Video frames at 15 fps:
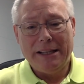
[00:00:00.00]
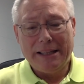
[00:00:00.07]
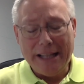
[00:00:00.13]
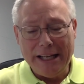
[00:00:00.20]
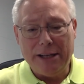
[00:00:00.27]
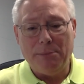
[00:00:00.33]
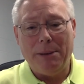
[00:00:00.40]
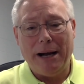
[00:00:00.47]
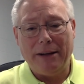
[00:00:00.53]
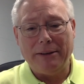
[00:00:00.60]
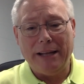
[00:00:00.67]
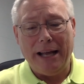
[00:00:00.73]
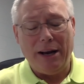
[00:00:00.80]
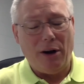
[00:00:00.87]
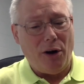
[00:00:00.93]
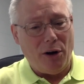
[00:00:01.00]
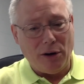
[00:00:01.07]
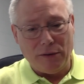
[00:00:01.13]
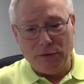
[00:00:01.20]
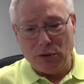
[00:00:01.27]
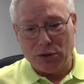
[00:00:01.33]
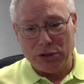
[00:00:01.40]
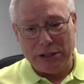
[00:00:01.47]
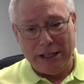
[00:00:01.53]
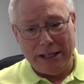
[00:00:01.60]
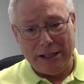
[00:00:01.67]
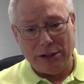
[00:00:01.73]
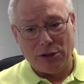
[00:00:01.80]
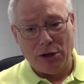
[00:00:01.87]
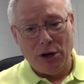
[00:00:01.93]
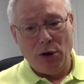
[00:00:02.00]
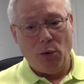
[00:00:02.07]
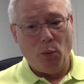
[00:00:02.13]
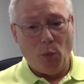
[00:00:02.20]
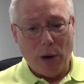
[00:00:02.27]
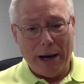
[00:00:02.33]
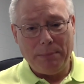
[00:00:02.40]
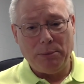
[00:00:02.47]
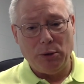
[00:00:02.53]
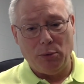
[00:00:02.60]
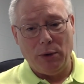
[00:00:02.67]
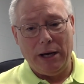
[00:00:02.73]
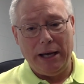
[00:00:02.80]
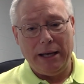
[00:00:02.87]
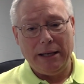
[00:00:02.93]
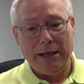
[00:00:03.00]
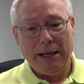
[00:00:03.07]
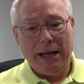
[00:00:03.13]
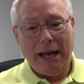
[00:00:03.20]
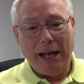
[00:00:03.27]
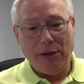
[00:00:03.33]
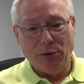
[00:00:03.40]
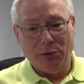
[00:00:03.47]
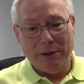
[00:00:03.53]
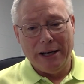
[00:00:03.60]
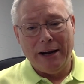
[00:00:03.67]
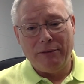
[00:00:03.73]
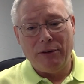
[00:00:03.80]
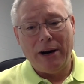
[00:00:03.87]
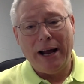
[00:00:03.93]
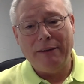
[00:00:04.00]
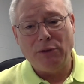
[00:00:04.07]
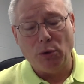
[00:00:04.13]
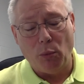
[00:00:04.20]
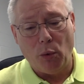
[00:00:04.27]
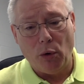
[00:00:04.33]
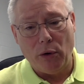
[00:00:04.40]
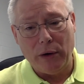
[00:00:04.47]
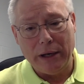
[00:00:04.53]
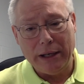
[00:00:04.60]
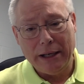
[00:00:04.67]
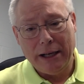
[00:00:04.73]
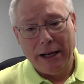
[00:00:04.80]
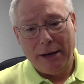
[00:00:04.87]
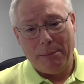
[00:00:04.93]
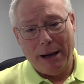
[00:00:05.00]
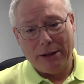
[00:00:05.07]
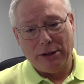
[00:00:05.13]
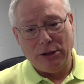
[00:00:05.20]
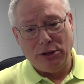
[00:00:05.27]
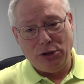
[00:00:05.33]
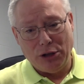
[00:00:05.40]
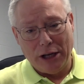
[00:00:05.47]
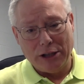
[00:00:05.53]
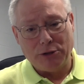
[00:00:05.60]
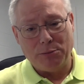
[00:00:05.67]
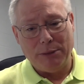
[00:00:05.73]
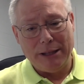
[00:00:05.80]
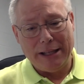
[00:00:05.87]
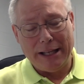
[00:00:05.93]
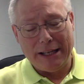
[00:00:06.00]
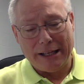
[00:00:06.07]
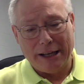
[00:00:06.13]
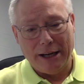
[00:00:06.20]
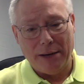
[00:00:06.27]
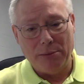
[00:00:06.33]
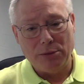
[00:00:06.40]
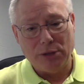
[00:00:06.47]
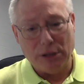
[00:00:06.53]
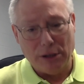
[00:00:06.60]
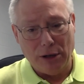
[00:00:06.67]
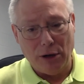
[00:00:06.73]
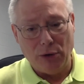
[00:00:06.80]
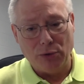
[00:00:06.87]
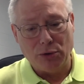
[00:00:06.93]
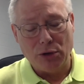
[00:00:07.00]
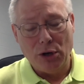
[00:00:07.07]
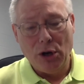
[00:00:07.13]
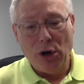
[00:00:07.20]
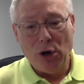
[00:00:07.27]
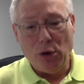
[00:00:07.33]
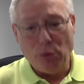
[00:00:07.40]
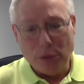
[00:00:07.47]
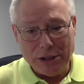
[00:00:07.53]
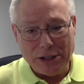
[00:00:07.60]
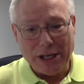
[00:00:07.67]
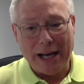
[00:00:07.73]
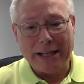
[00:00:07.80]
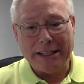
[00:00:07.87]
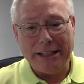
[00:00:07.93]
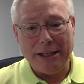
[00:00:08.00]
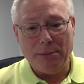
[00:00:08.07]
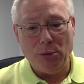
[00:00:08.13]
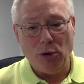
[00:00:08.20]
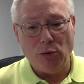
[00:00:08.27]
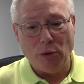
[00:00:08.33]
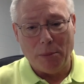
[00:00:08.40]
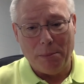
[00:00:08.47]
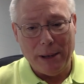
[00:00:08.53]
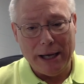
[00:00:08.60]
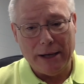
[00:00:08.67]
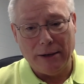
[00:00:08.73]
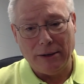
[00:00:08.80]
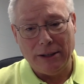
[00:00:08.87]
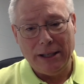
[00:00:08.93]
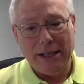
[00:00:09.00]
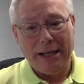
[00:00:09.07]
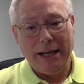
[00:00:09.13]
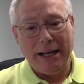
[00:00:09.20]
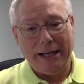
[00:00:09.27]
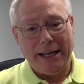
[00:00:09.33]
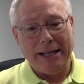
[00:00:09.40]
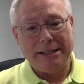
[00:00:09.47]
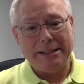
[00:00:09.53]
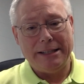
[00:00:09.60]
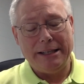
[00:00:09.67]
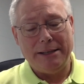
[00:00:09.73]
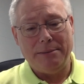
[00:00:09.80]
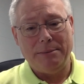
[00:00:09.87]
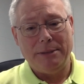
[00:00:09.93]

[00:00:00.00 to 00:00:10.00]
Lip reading: Think about that. All of your sins wiped away, and you'll never have to worry about the judgment that comes to those who reject him, who rebel against him.